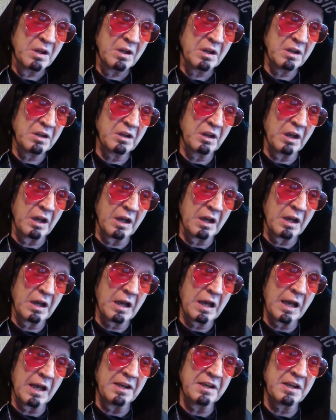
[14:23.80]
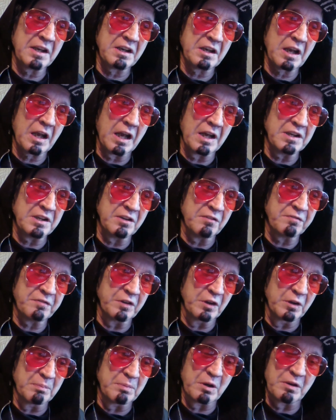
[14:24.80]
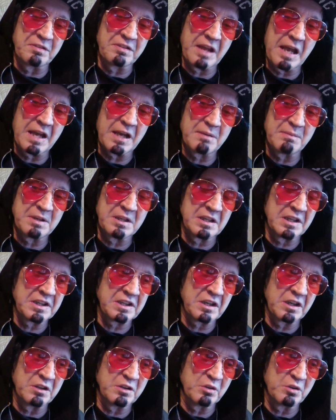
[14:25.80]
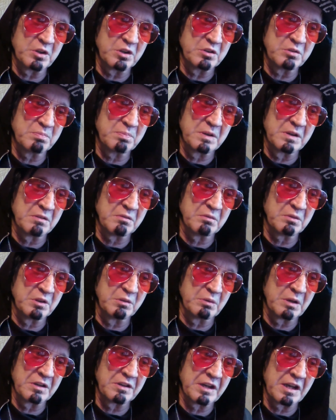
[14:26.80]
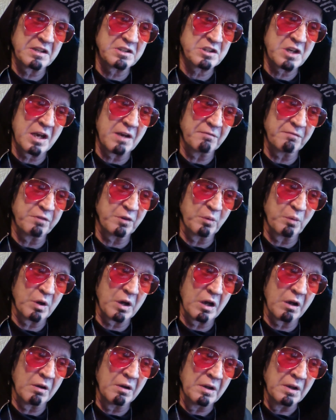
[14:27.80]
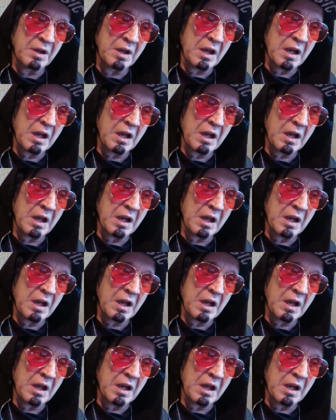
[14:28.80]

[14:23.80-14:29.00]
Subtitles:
how do you feel about that? I mean, like I know you run that jam for a while.